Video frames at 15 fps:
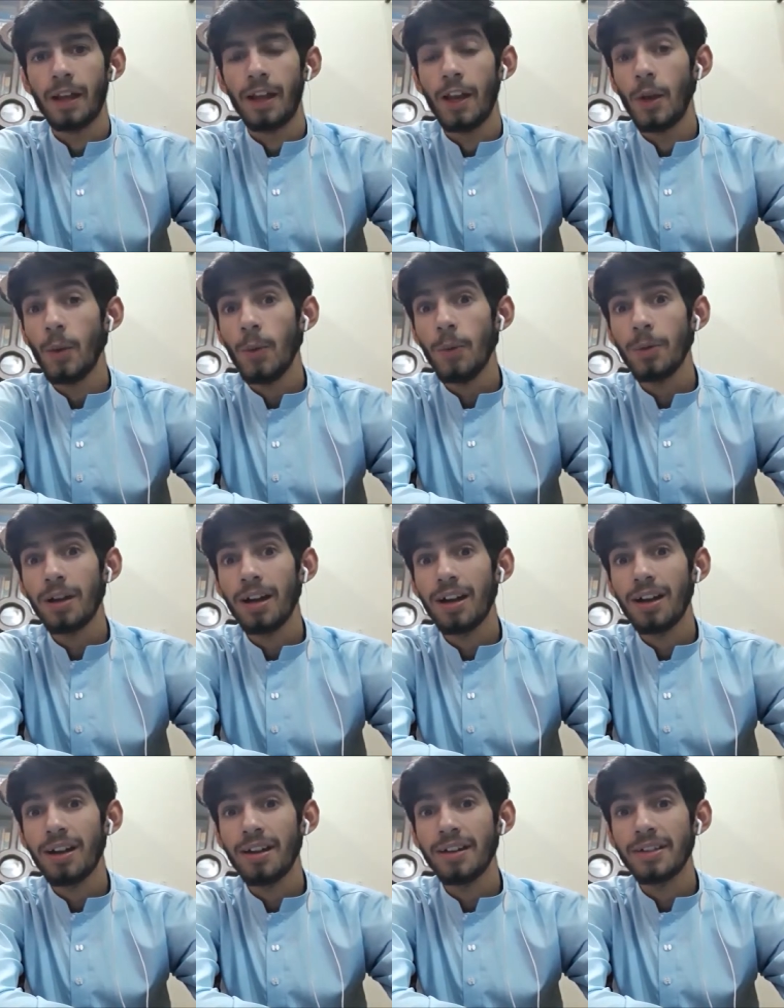Hello
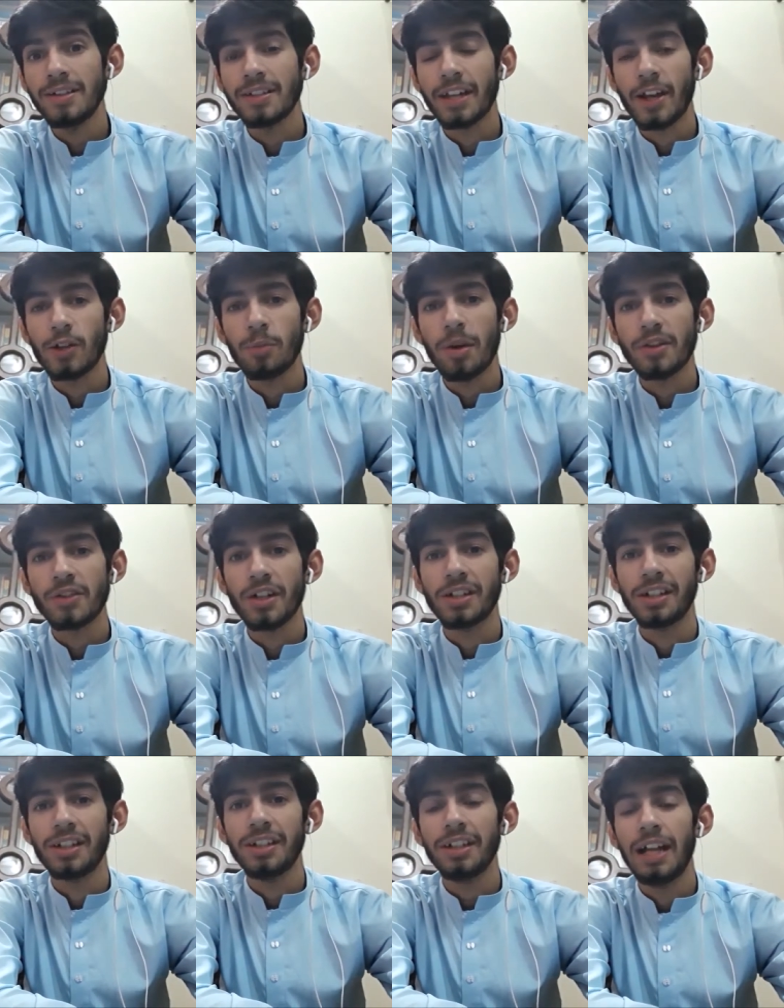guys, K2
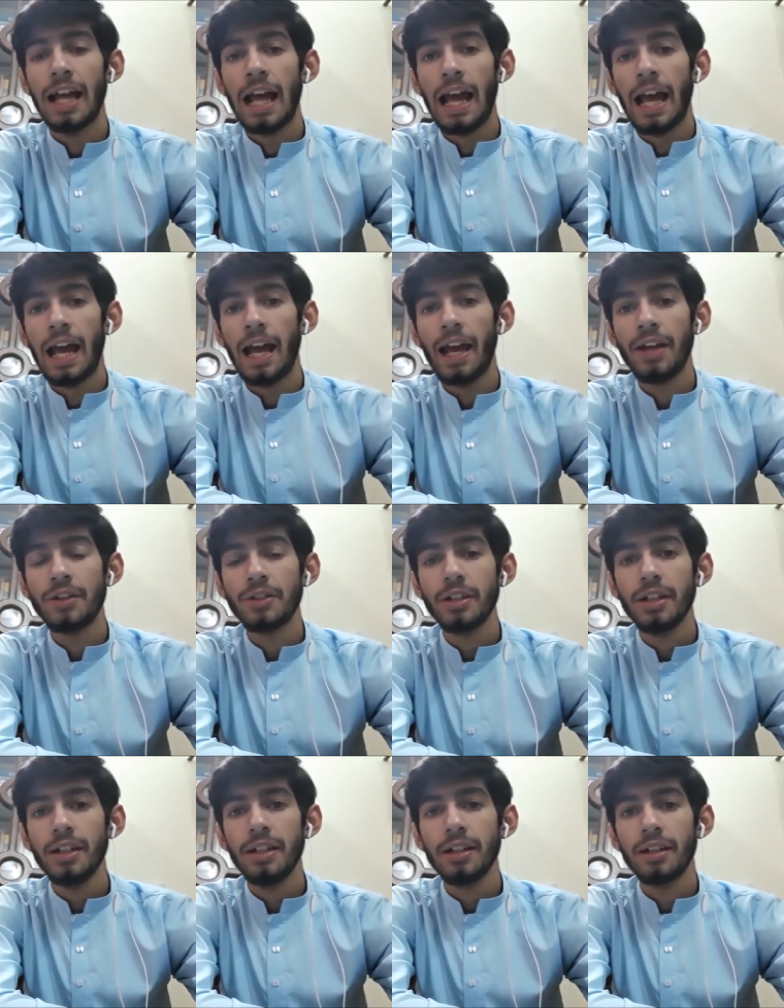Marjan here and
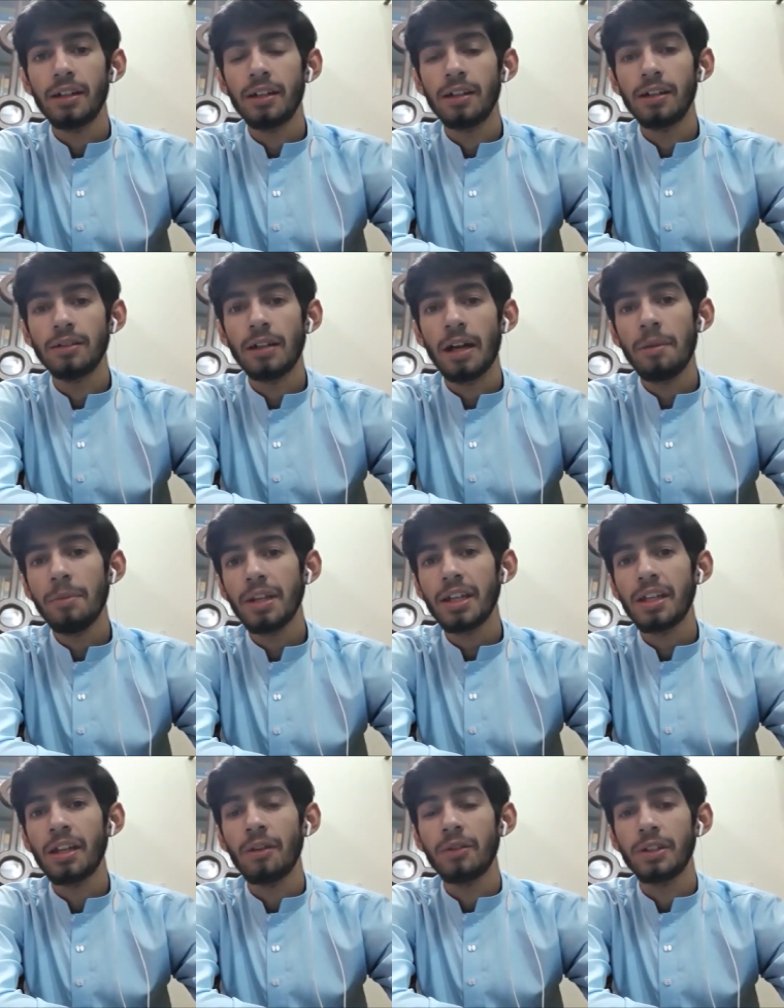today uh, I'm
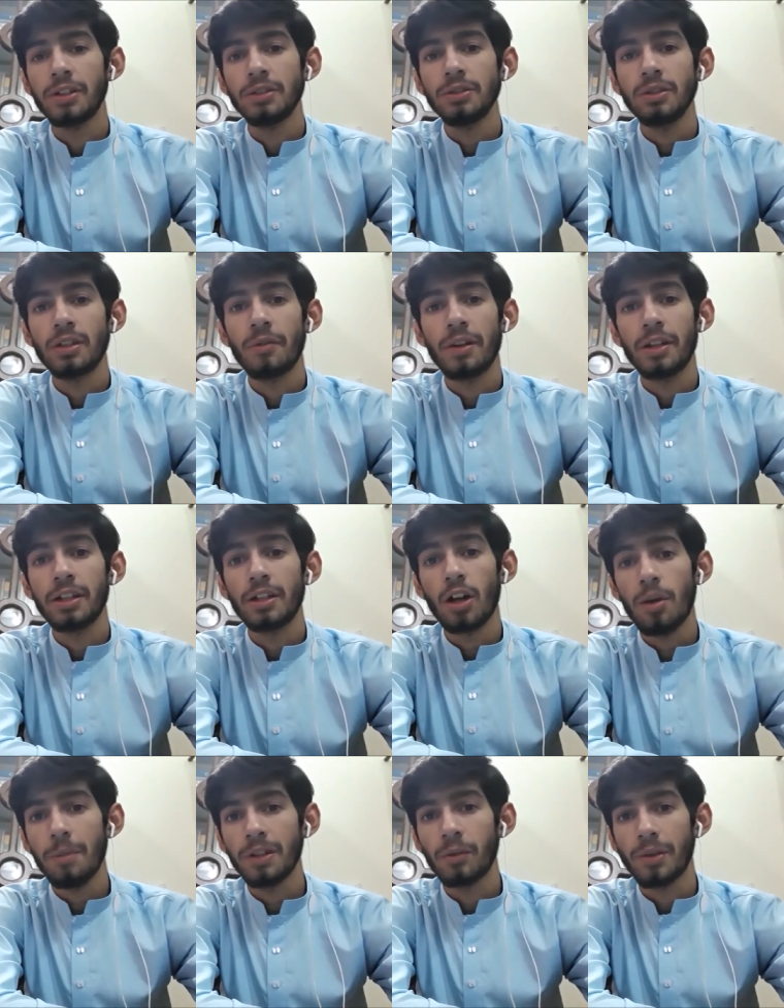making a video on a very
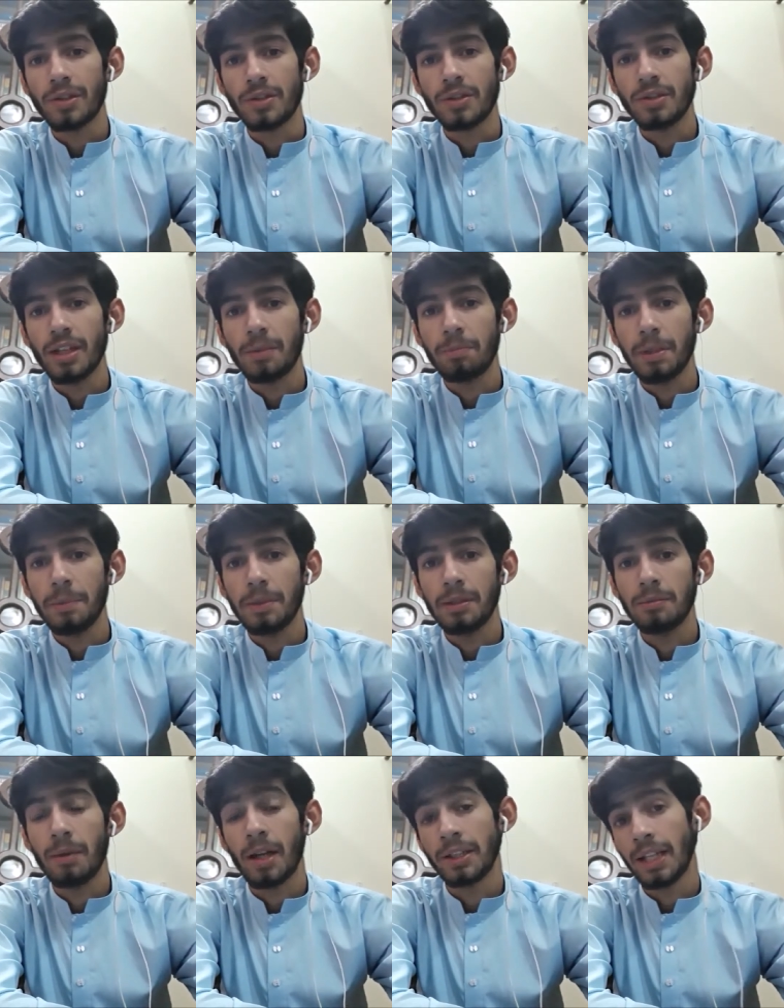common question that people
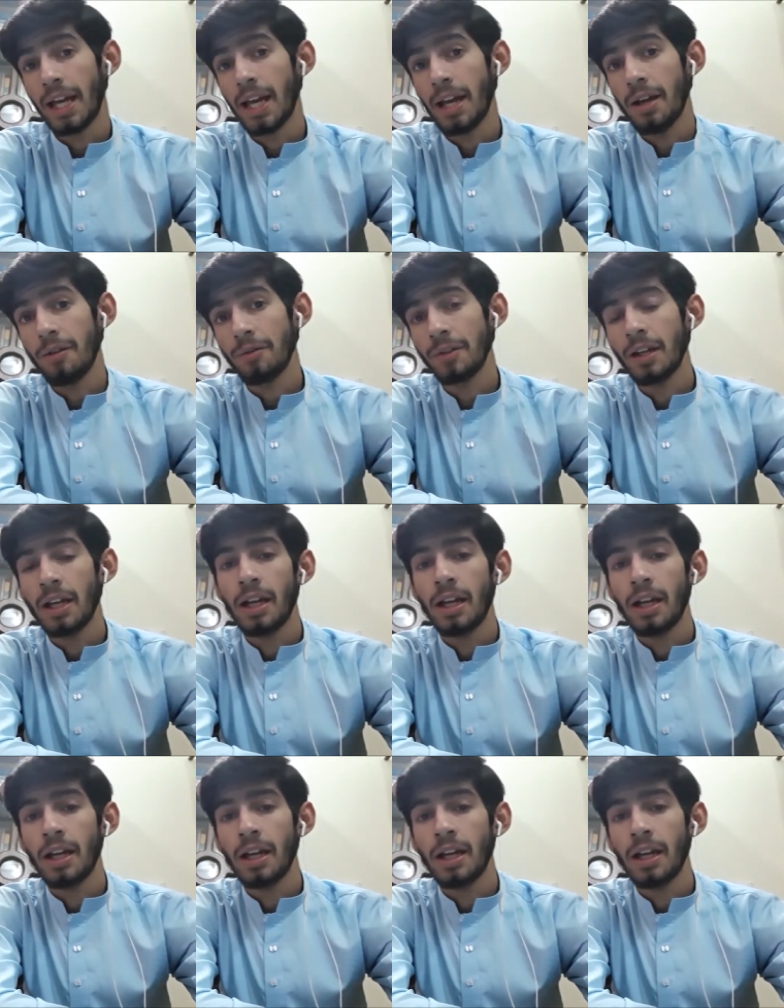might have